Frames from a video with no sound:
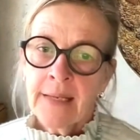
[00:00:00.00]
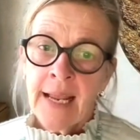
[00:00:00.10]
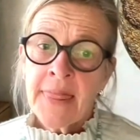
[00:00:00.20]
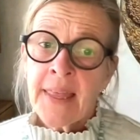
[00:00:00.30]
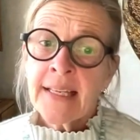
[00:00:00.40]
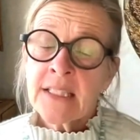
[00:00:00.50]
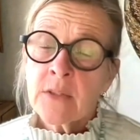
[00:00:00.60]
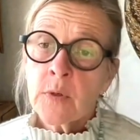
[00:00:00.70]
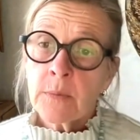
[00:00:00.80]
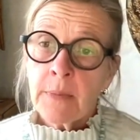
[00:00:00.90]
And that's
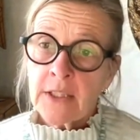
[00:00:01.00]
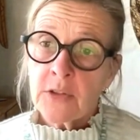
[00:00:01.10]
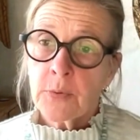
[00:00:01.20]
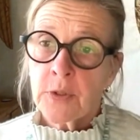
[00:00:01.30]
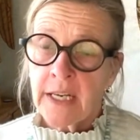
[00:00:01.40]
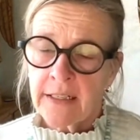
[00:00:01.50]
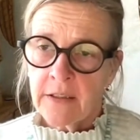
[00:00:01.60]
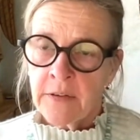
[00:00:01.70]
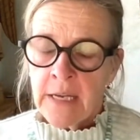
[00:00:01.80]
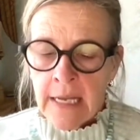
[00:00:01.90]
what makes you
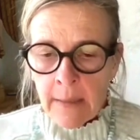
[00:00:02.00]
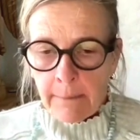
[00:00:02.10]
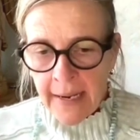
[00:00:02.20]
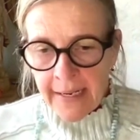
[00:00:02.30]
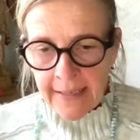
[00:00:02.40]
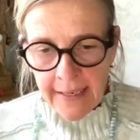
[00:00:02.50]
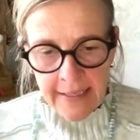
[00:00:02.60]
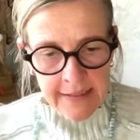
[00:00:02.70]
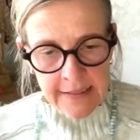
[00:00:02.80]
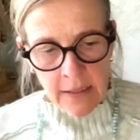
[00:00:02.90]
productive. My
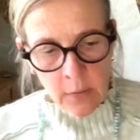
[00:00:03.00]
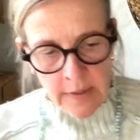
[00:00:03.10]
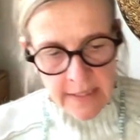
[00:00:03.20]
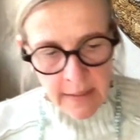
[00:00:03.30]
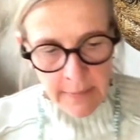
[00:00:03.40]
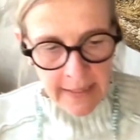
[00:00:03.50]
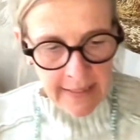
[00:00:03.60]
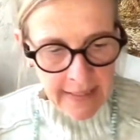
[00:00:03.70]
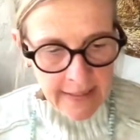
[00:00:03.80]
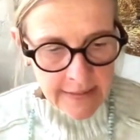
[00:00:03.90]
clients, I always tell my
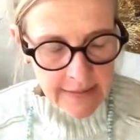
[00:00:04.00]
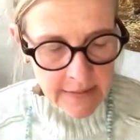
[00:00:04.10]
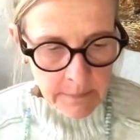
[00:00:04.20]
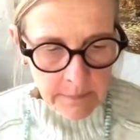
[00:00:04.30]
clients